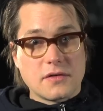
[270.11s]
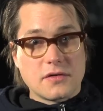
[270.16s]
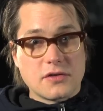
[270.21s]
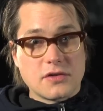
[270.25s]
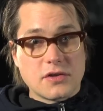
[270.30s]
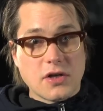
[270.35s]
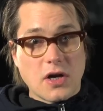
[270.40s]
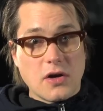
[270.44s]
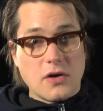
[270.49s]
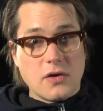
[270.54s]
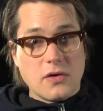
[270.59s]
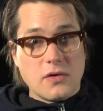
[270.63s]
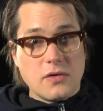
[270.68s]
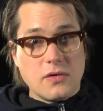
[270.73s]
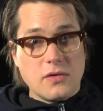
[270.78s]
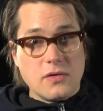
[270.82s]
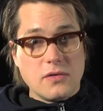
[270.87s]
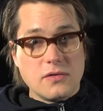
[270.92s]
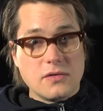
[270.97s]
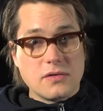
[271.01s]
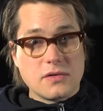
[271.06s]

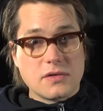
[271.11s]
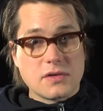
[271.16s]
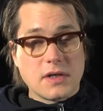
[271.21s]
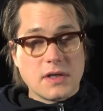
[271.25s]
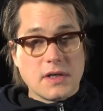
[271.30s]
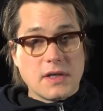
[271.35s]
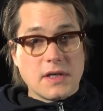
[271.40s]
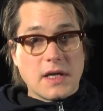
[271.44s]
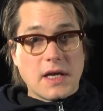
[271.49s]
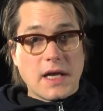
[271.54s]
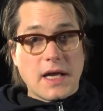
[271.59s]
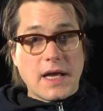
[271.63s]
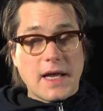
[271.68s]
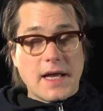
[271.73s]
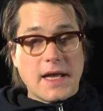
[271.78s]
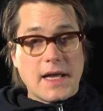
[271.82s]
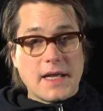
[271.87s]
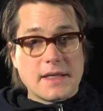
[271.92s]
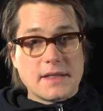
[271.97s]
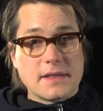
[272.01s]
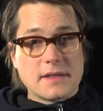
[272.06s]
shows,
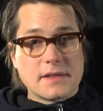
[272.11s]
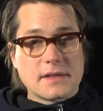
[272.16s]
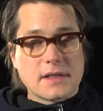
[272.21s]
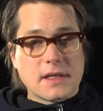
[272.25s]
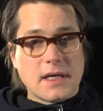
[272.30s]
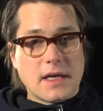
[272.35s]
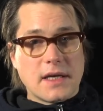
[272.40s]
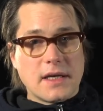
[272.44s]
and